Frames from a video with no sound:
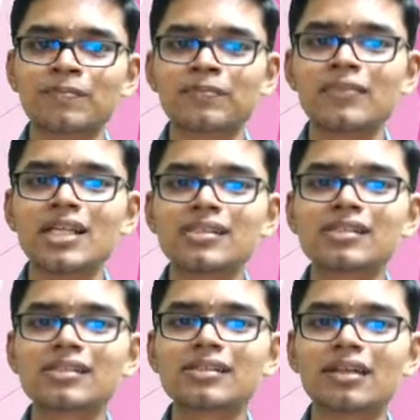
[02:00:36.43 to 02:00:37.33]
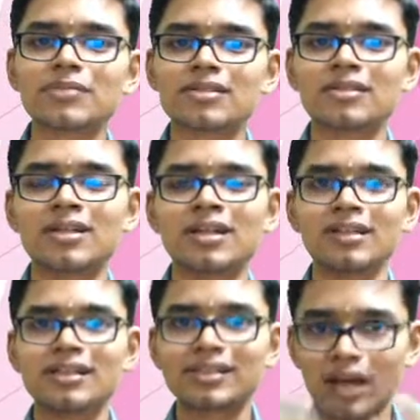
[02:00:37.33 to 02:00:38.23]
This is the script.
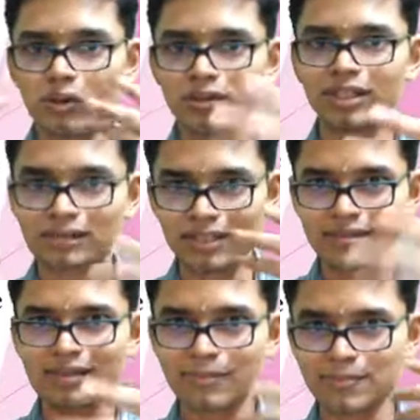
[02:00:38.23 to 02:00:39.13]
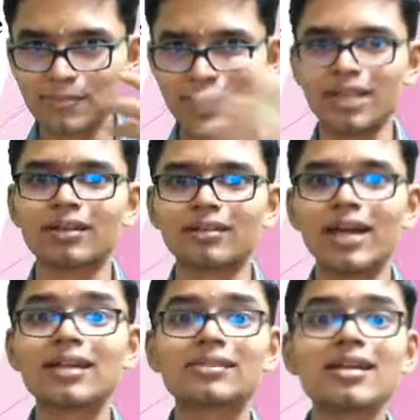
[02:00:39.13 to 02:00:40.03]
The sound, the thing that I am speaking,
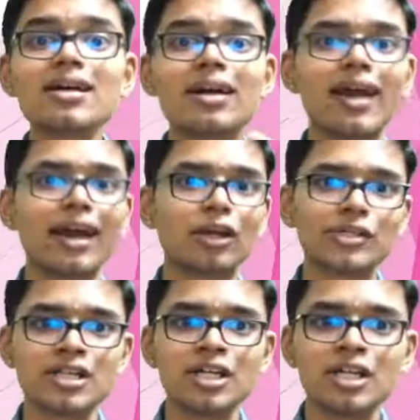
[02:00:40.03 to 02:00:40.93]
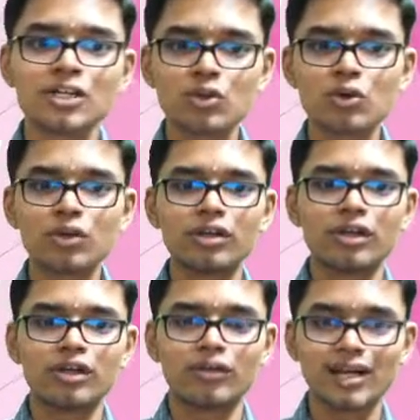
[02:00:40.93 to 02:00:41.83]
that is the language. So
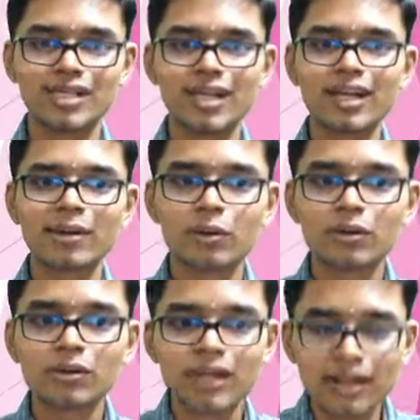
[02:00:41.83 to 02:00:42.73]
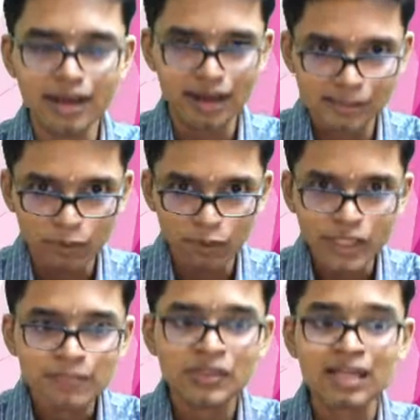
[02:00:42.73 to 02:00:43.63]
once again, I am going to tell the last
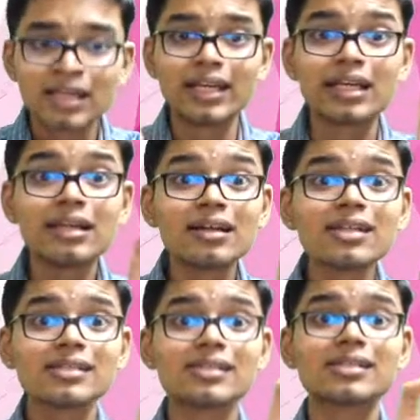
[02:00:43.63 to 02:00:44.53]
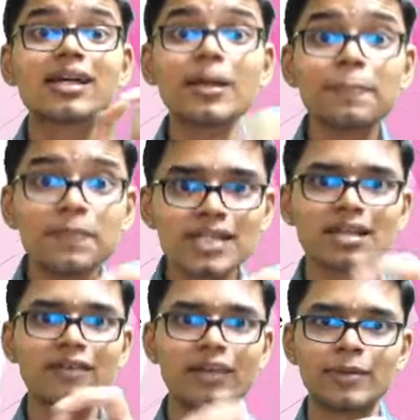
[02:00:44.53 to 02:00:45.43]
point. Indus script is
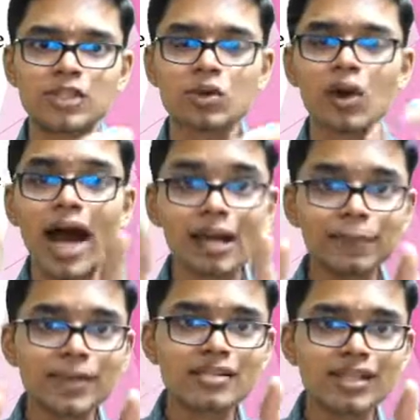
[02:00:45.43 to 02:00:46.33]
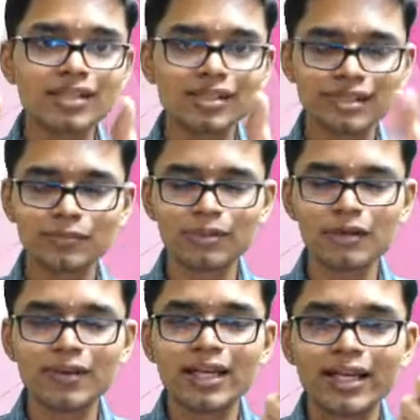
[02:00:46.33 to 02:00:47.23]
available. So Harappan civilization, the script
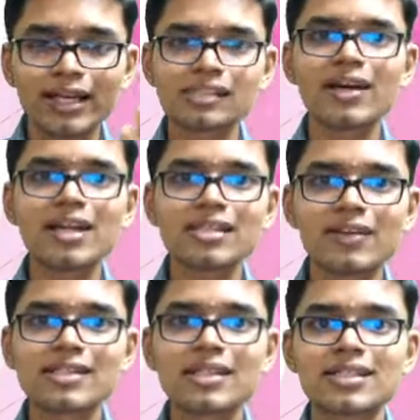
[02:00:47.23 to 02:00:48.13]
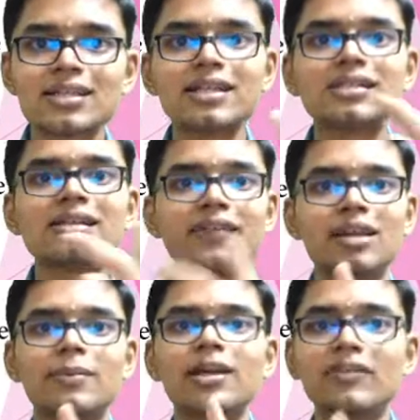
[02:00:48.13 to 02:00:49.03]
of Indus Valley civilization is
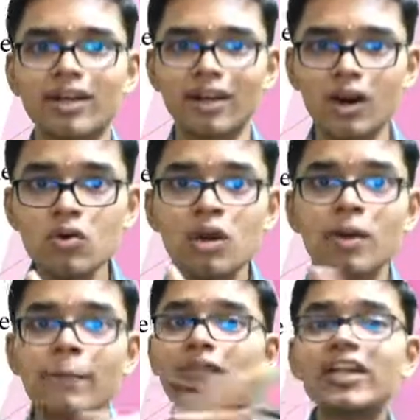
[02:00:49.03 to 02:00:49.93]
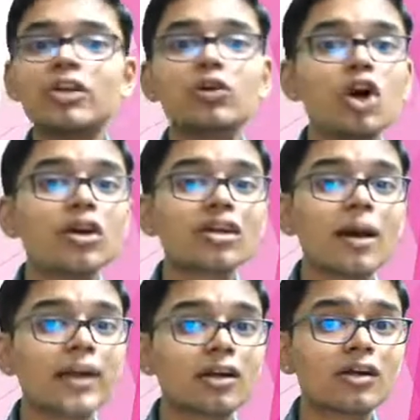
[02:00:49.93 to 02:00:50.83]
available even now, but we do not
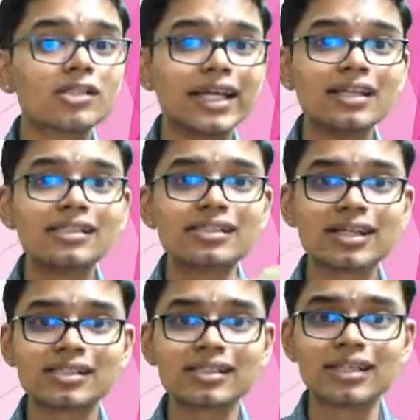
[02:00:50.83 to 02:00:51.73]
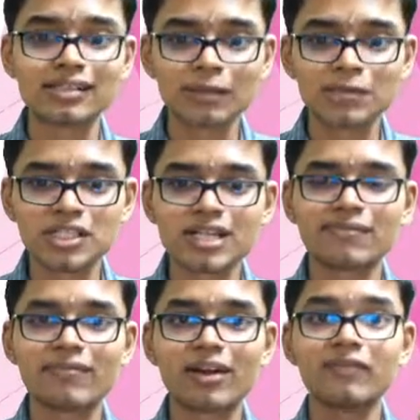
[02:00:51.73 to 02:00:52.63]
come across any such inscriptions
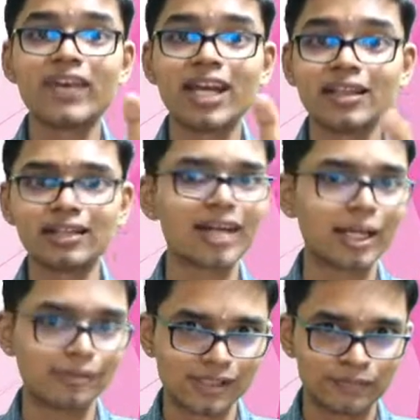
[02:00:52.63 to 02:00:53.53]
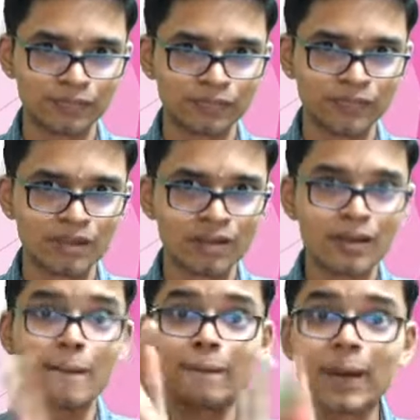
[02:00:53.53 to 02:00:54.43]
from Vedic times.
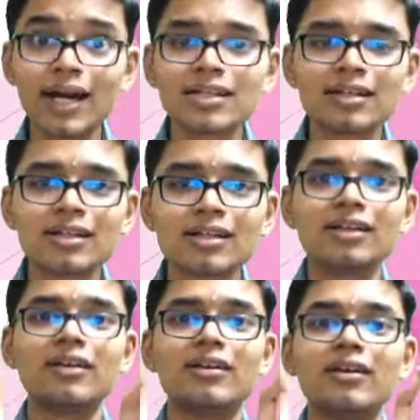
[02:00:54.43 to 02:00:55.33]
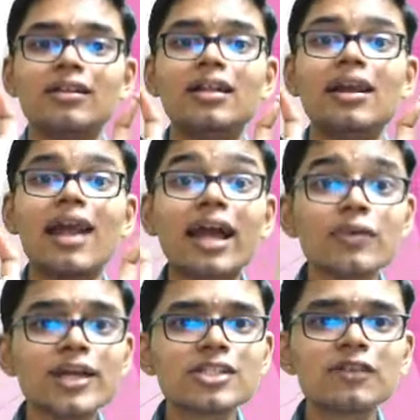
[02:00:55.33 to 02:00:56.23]
But the
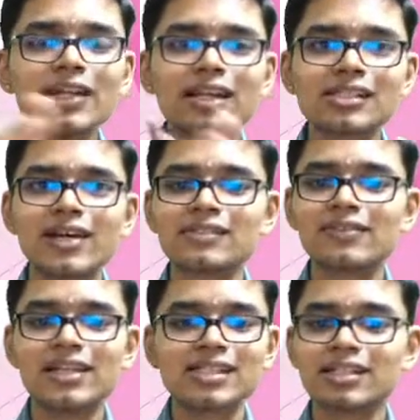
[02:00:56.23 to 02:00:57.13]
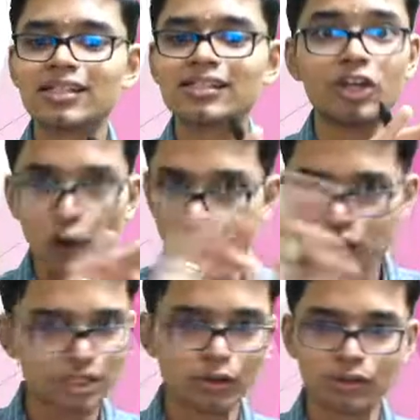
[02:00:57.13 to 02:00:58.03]
language of Indus Valley civilization is
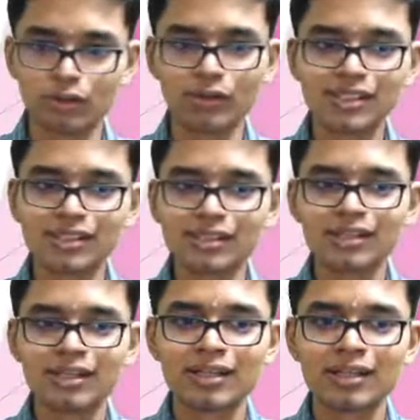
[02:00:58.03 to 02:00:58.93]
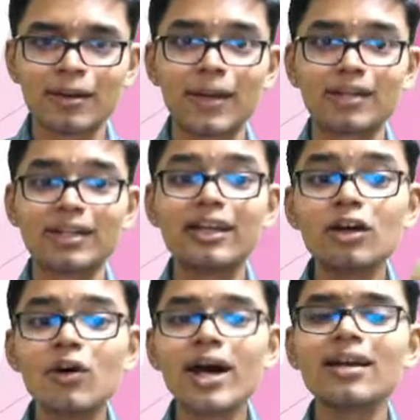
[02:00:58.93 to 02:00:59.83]
not known to us, but
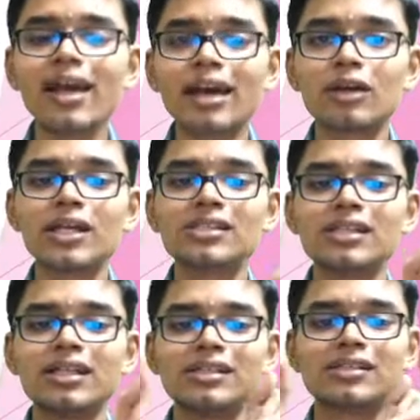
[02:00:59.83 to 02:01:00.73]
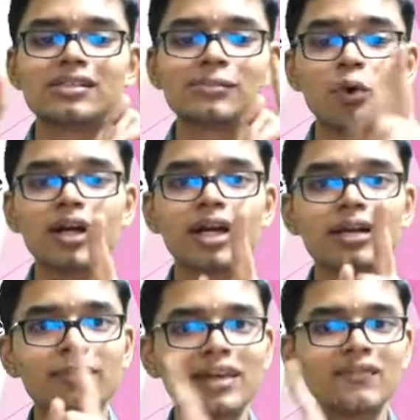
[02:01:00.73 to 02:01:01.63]
Indo-Aryan language is
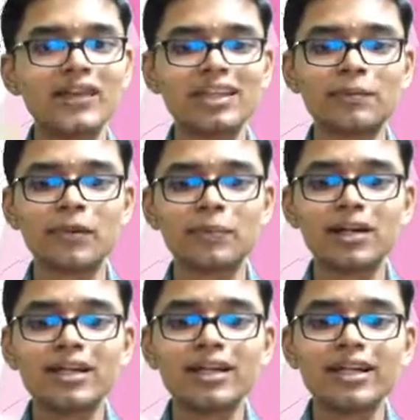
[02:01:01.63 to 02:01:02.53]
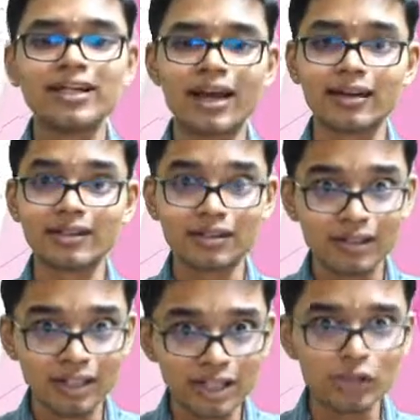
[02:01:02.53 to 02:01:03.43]
spoken by Vedic people and it
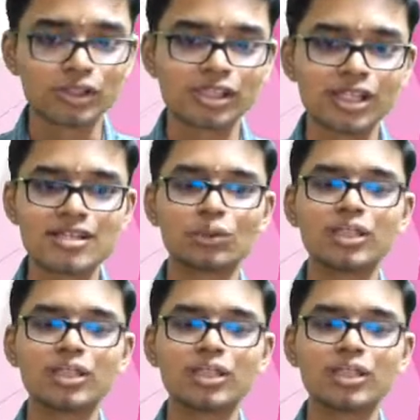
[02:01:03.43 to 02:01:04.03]
continues in South